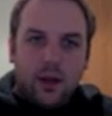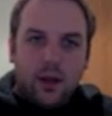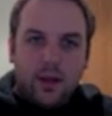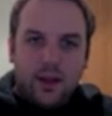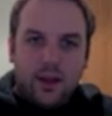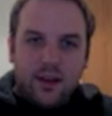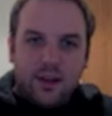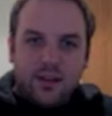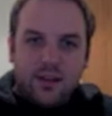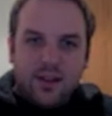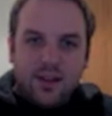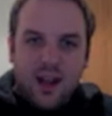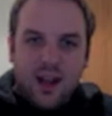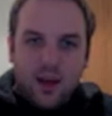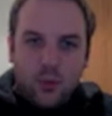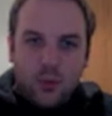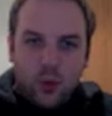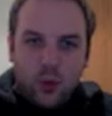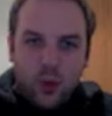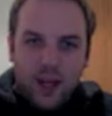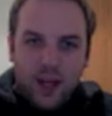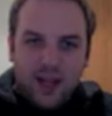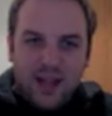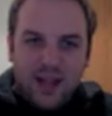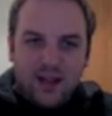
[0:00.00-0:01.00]
at the
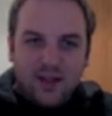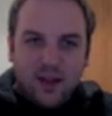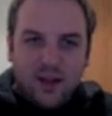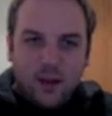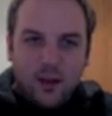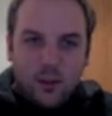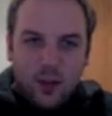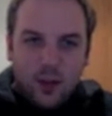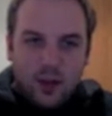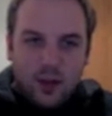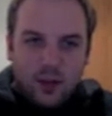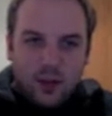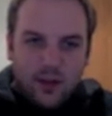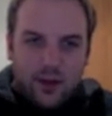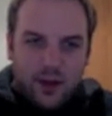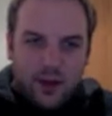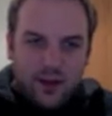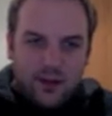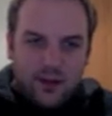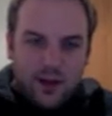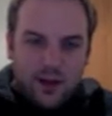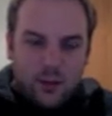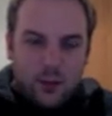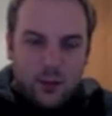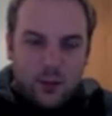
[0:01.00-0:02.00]
sample editor, when I look at that
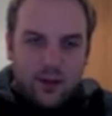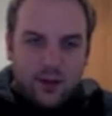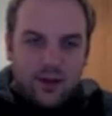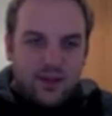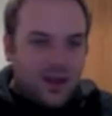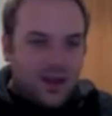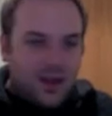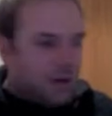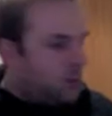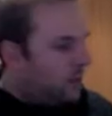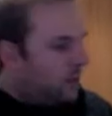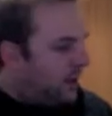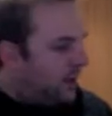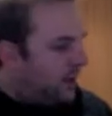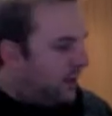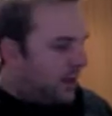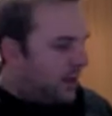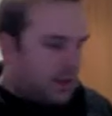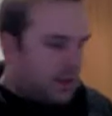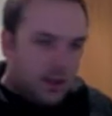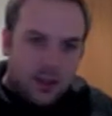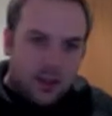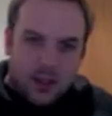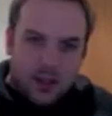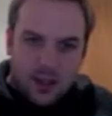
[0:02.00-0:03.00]
sample in the sample
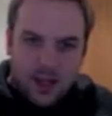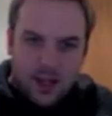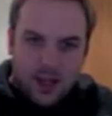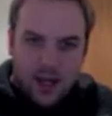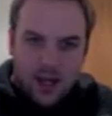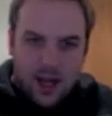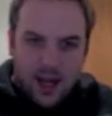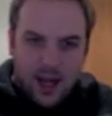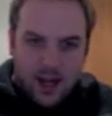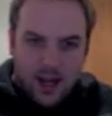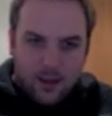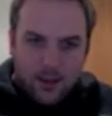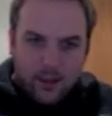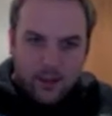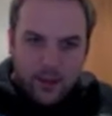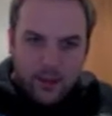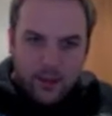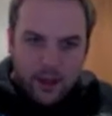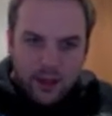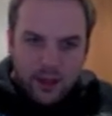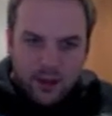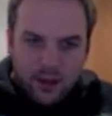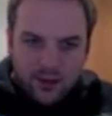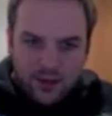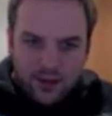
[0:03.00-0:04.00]
editor,
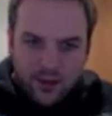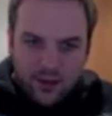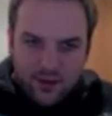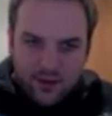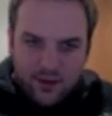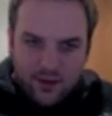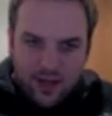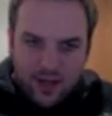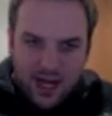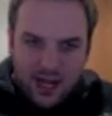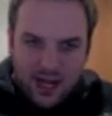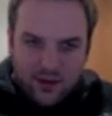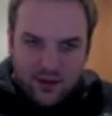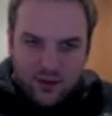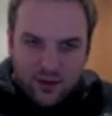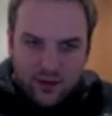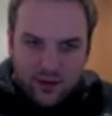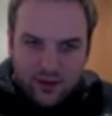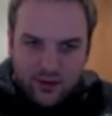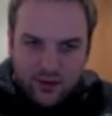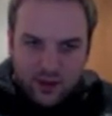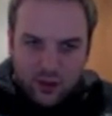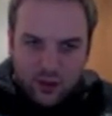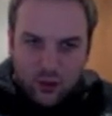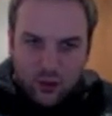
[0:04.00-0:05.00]
you can see there's
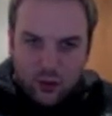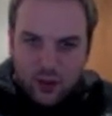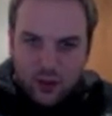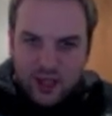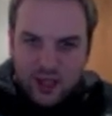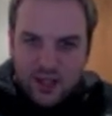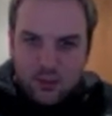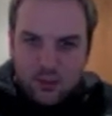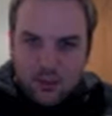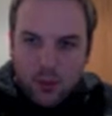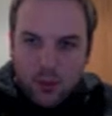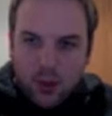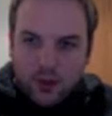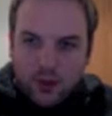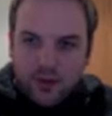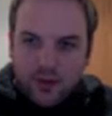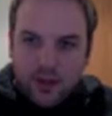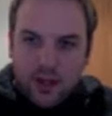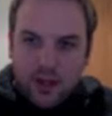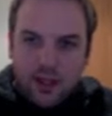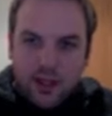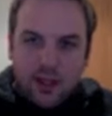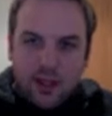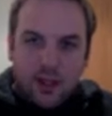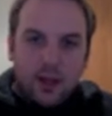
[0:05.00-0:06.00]
a green box
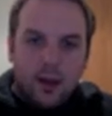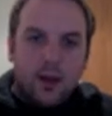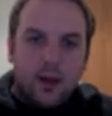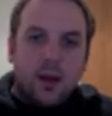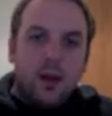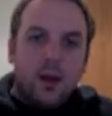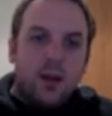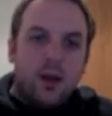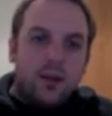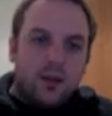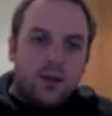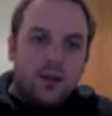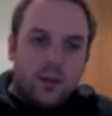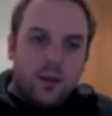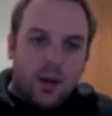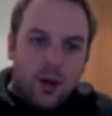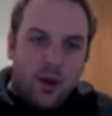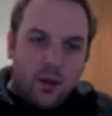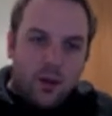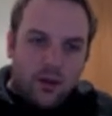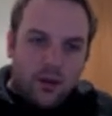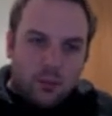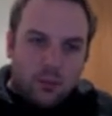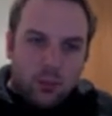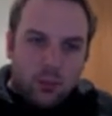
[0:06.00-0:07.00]
down here. So we know
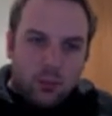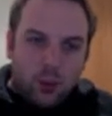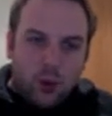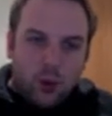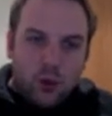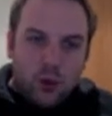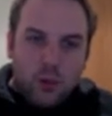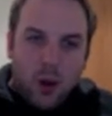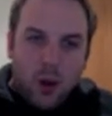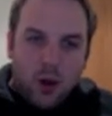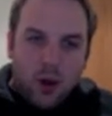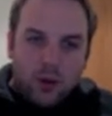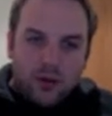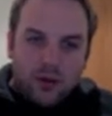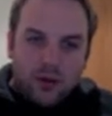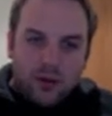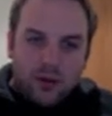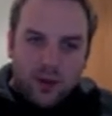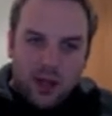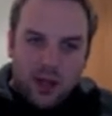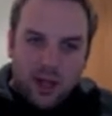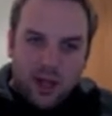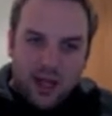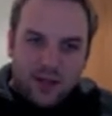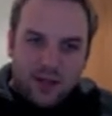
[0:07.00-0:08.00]
this blue box
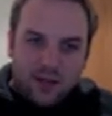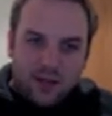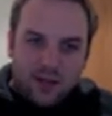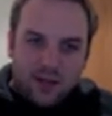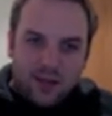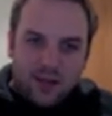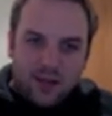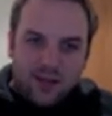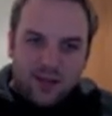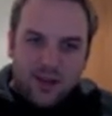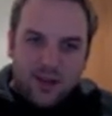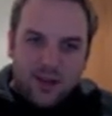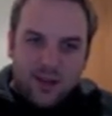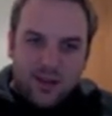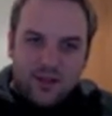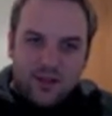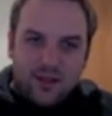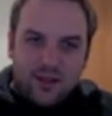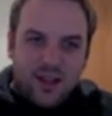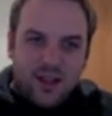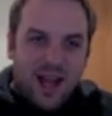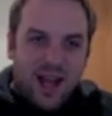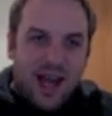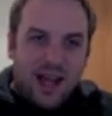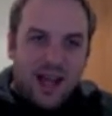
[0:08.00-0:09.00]
allows us to set the
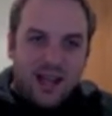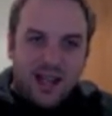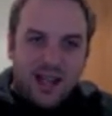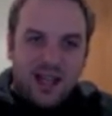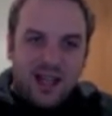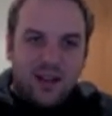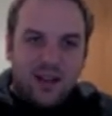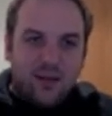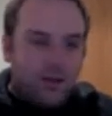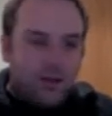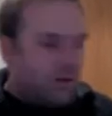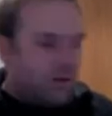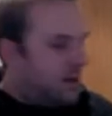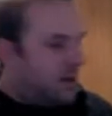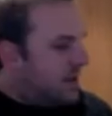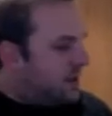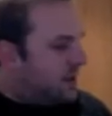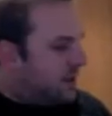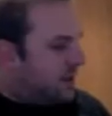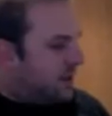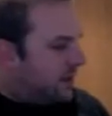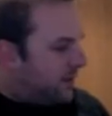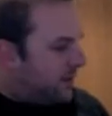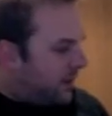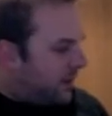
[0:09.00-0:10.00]
start and end of the
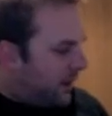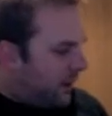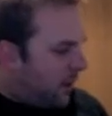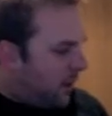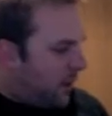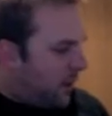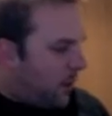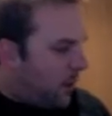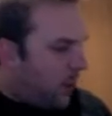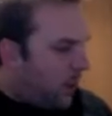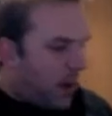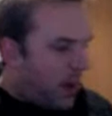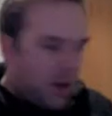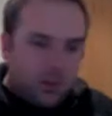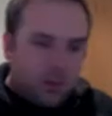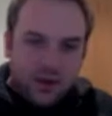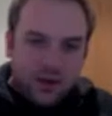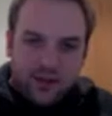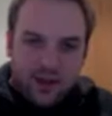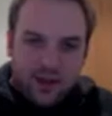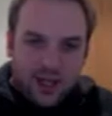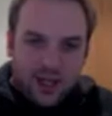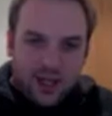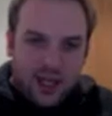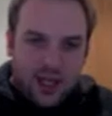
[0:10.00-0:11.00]
region. So at the moment when I
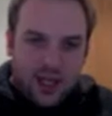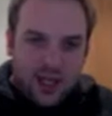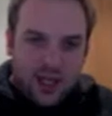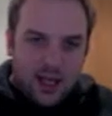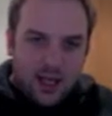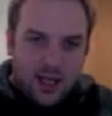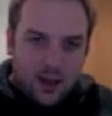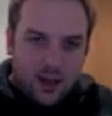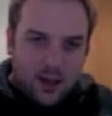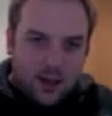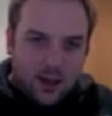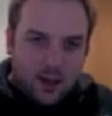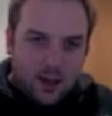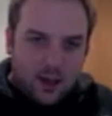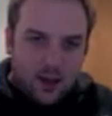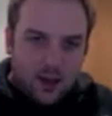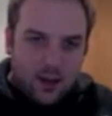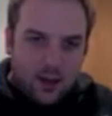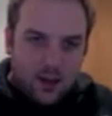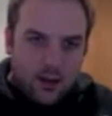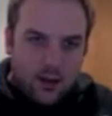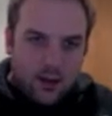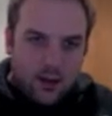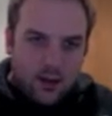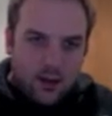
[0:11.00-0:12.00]
press the key,
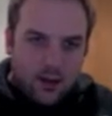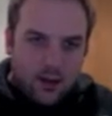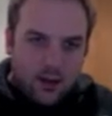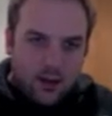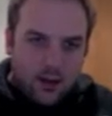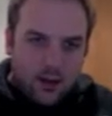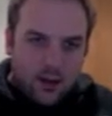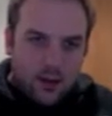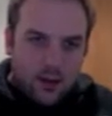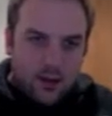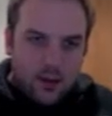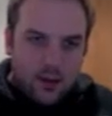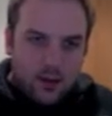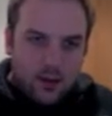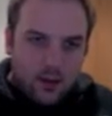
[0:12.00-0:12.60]
there's